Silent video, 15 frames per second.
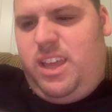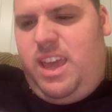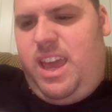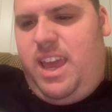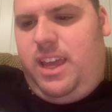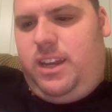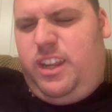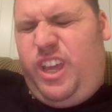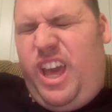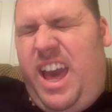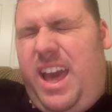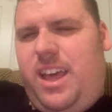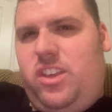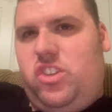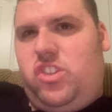and
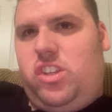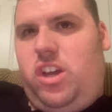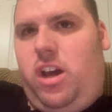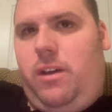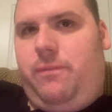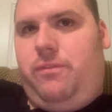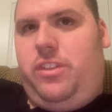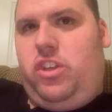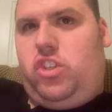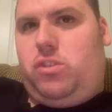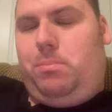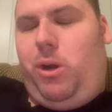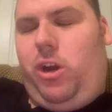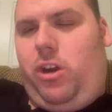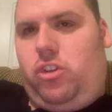as of this
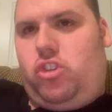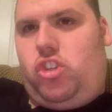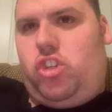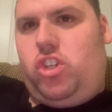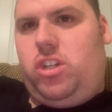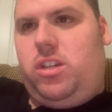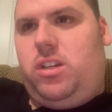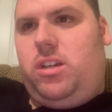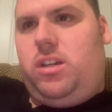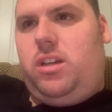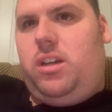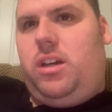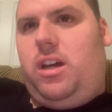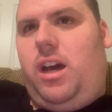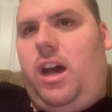March,
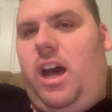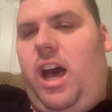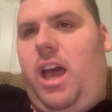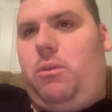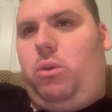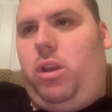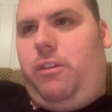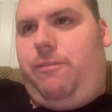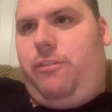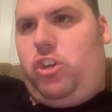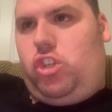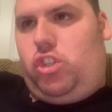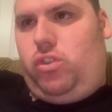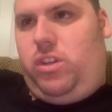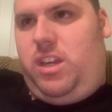I will
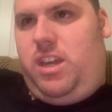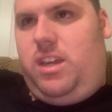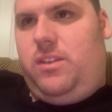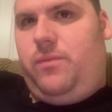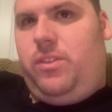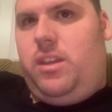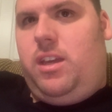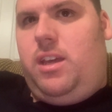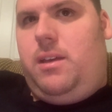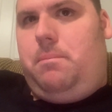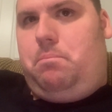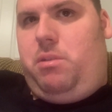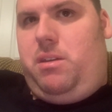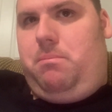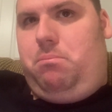officially
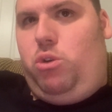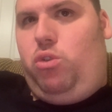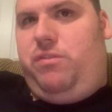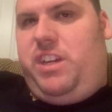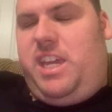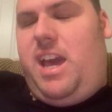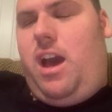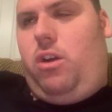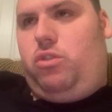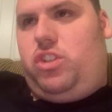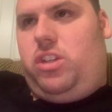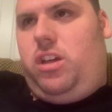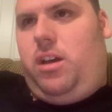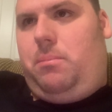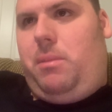be moving out
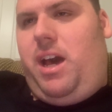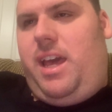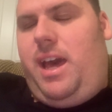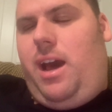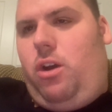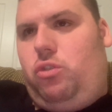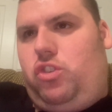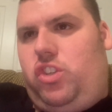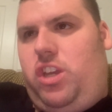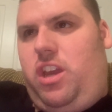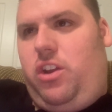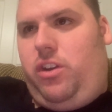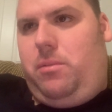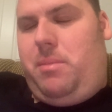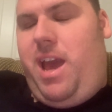of my house
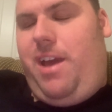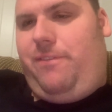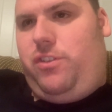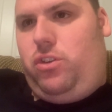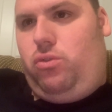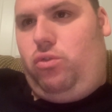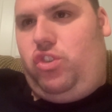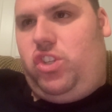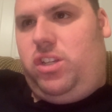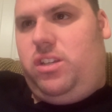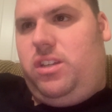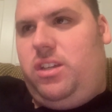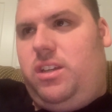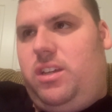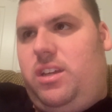here in Matthews
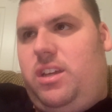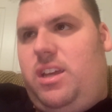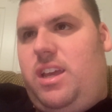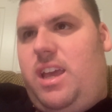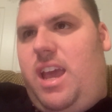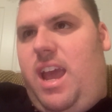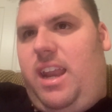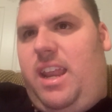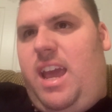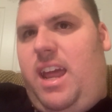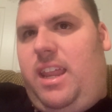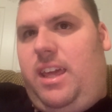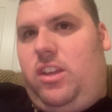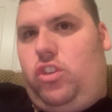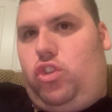and
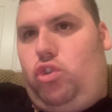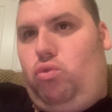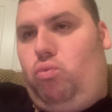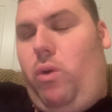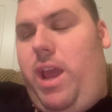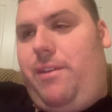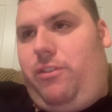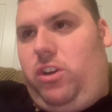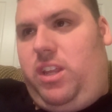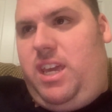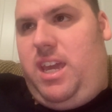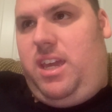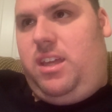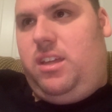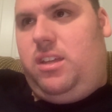heading to
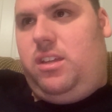Waverly